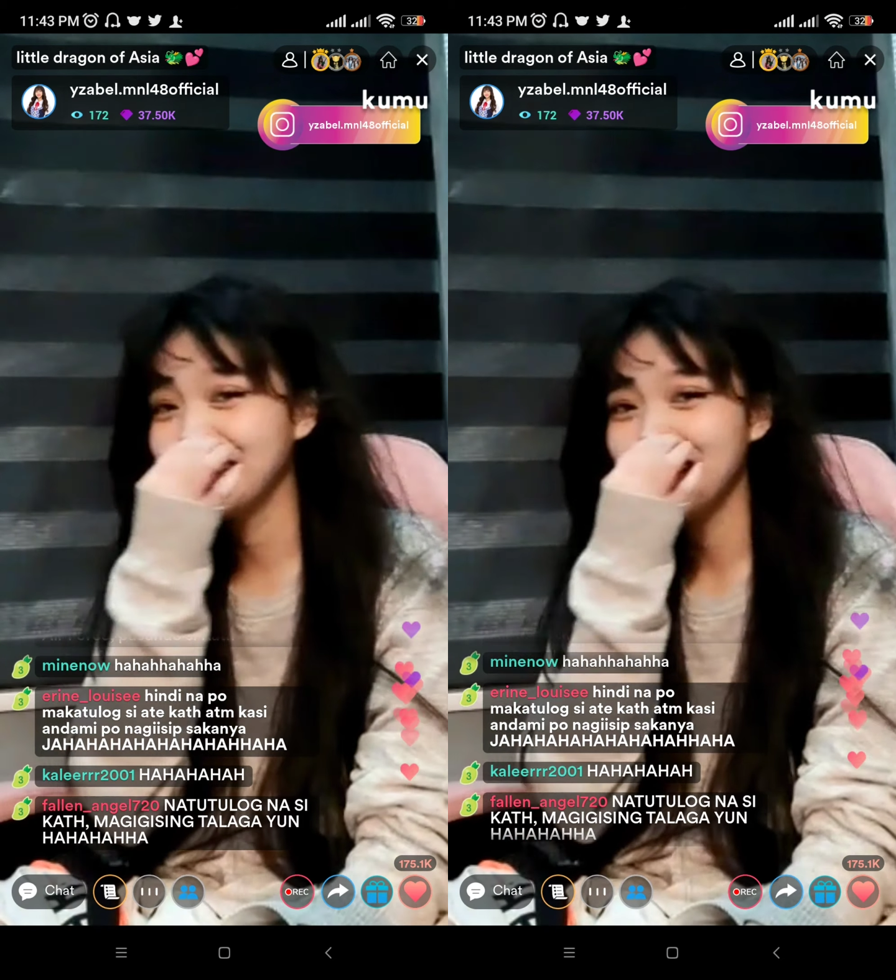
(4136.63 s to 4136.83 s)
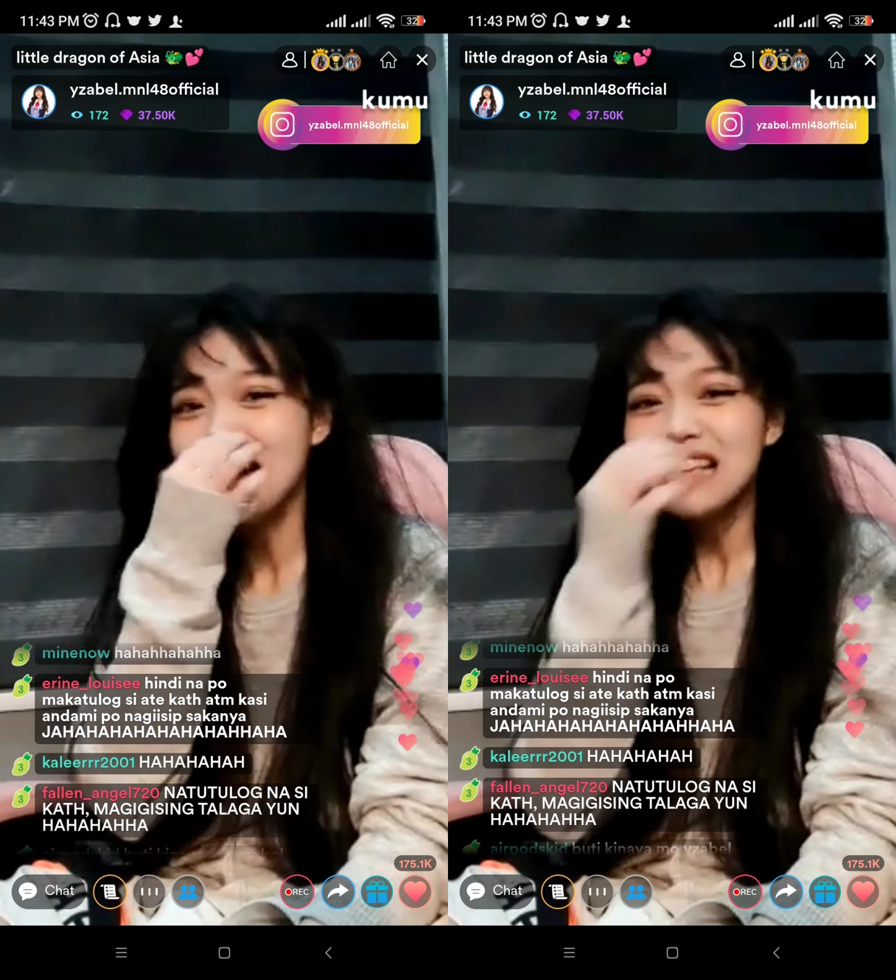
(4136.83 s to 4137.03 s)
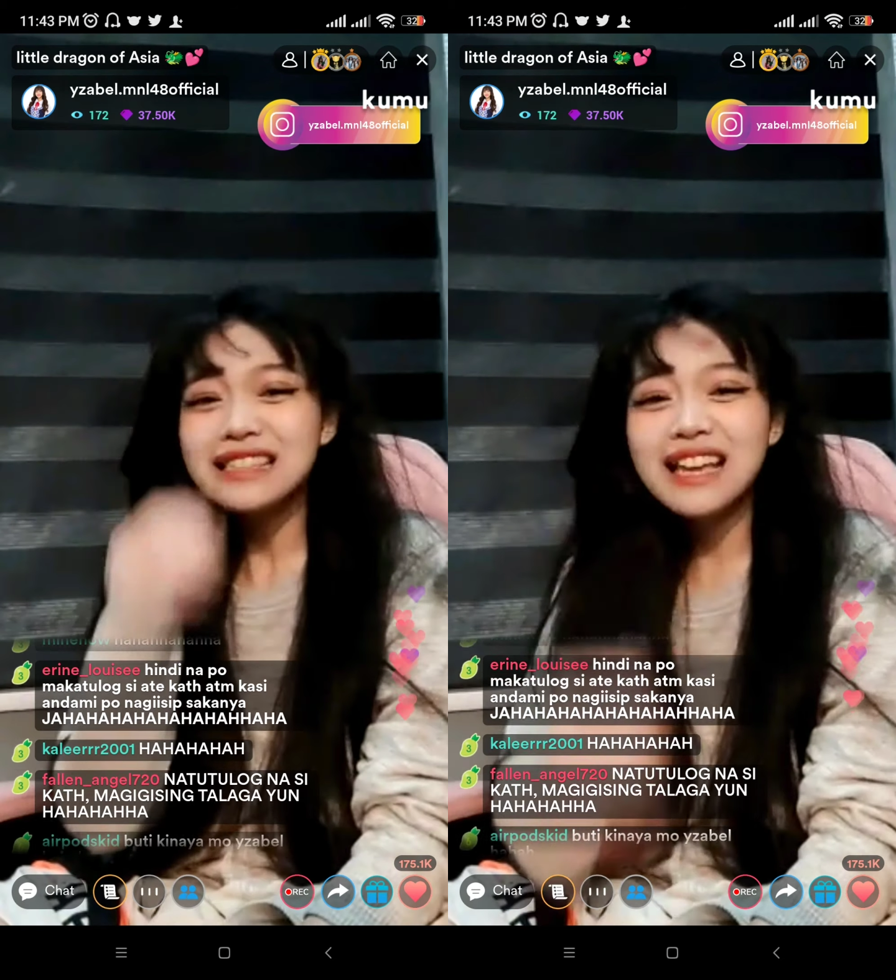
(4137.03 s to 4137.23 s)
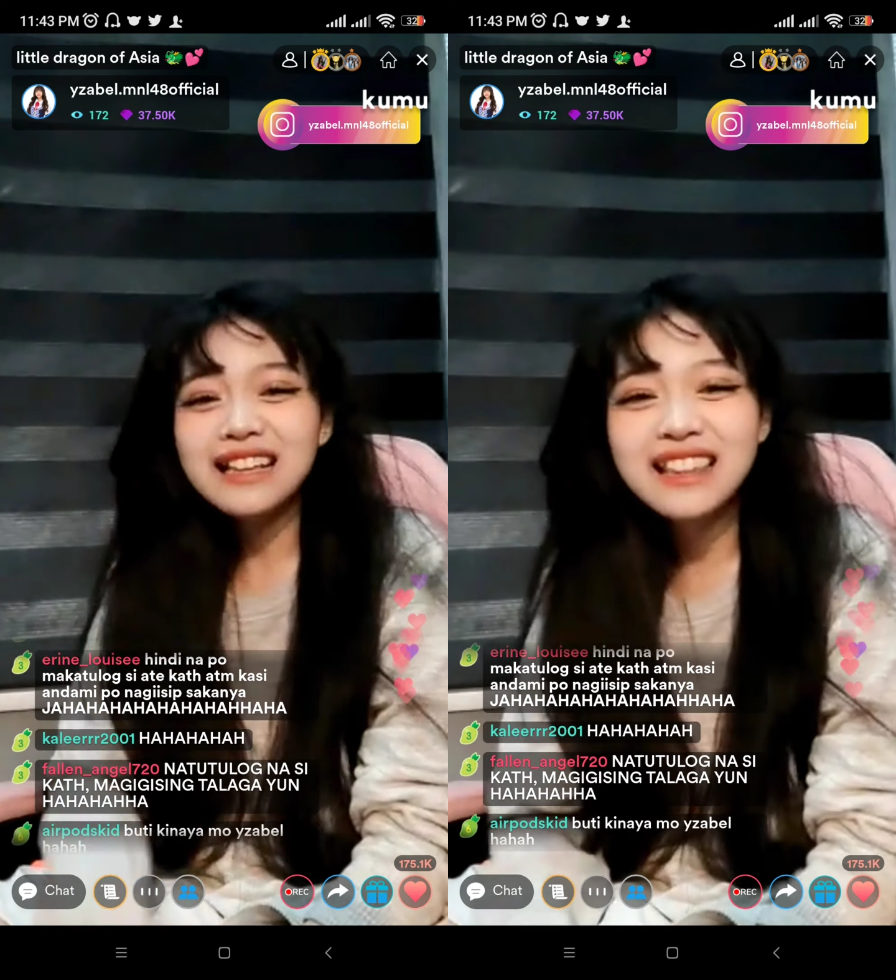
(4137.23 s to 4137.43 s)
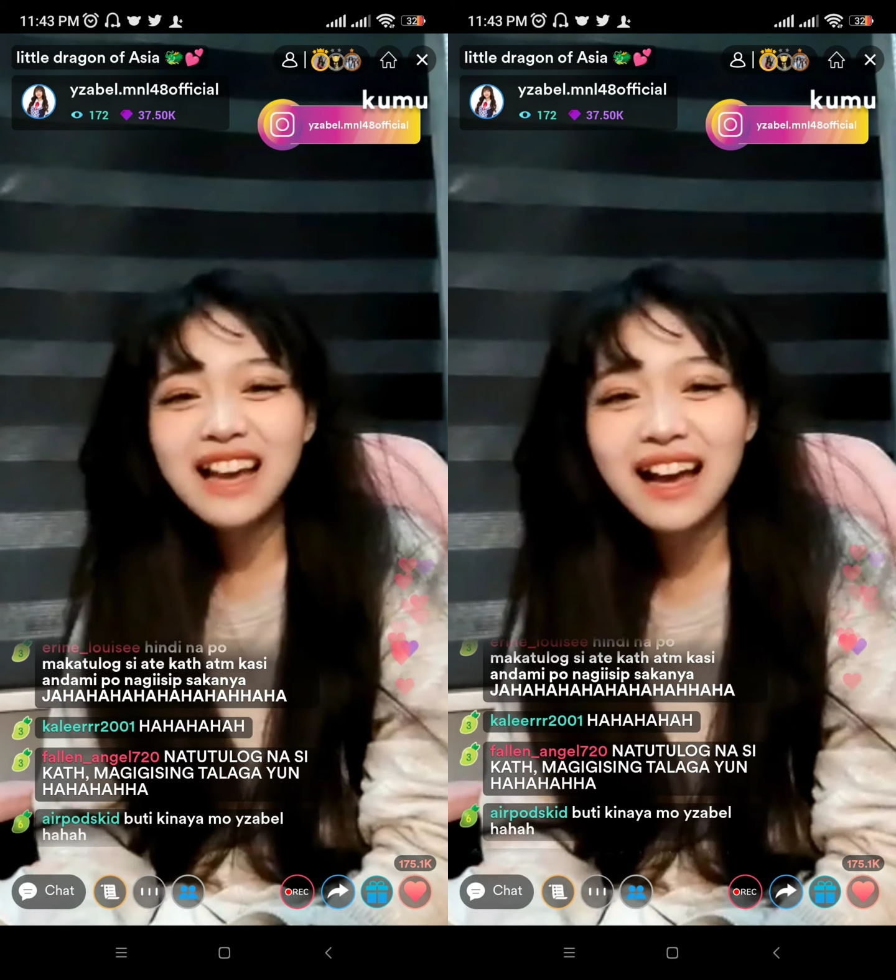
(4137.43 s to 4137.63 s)
Saan ka
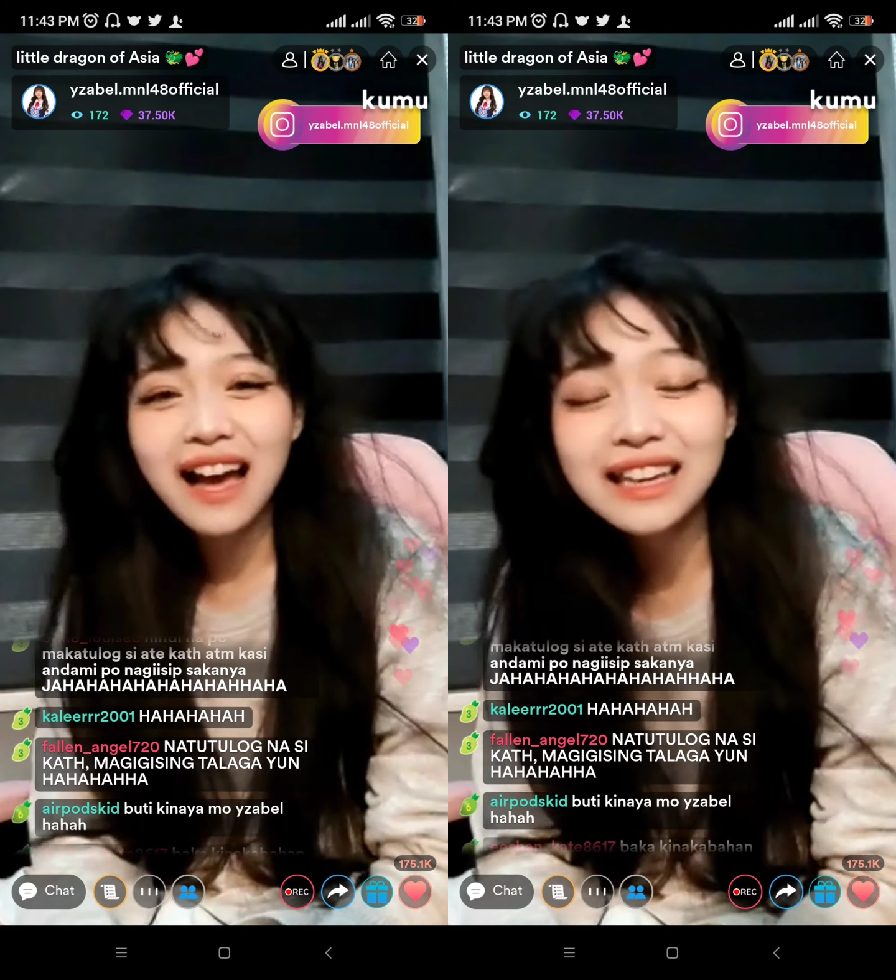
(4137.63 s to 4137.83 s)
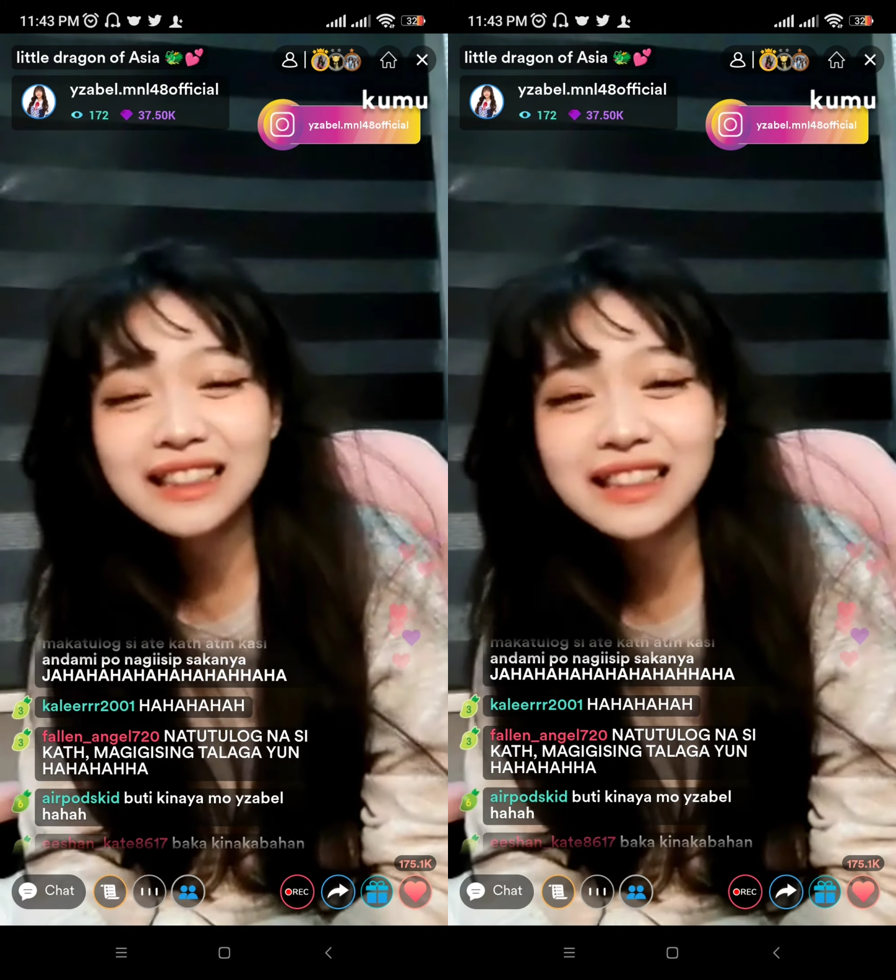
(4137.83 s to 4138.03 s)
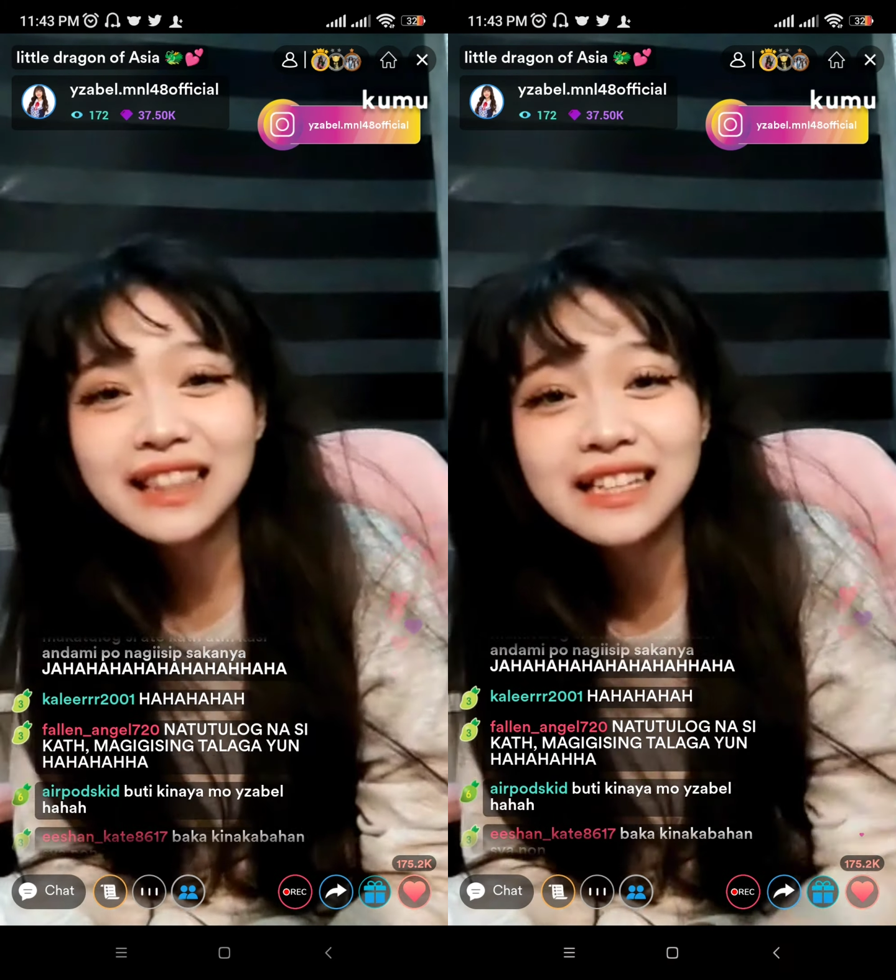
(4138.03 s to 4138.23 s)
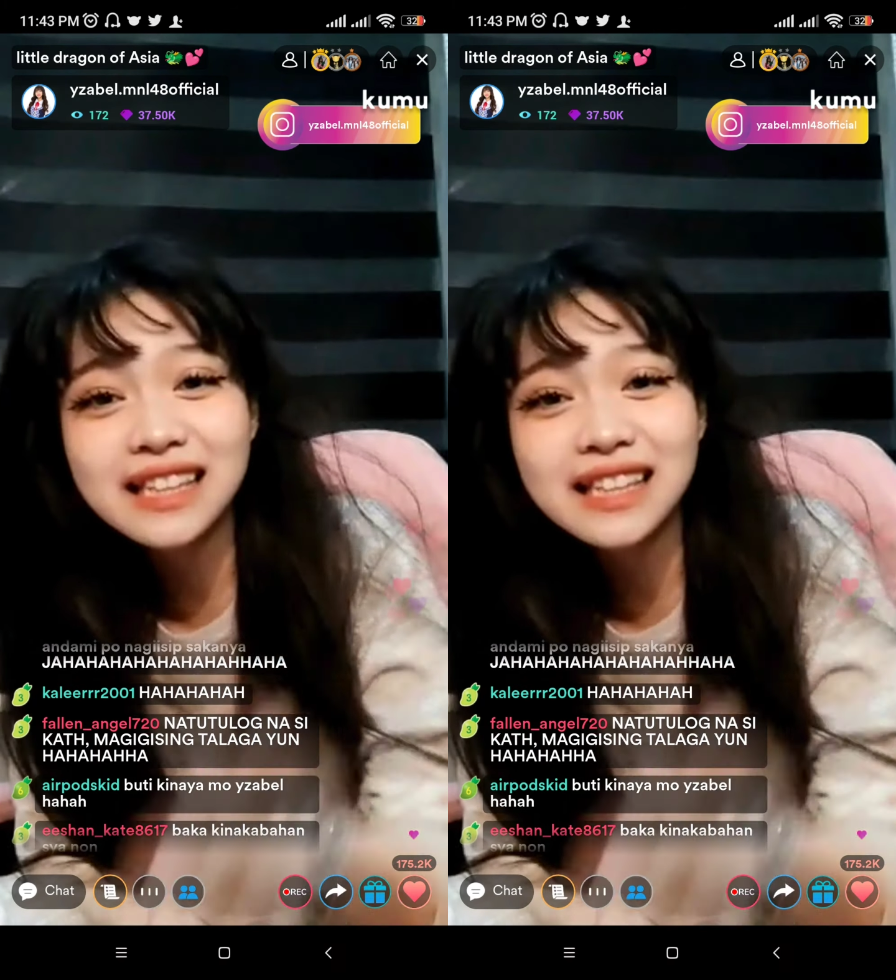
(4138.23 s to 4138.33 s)
nakakita na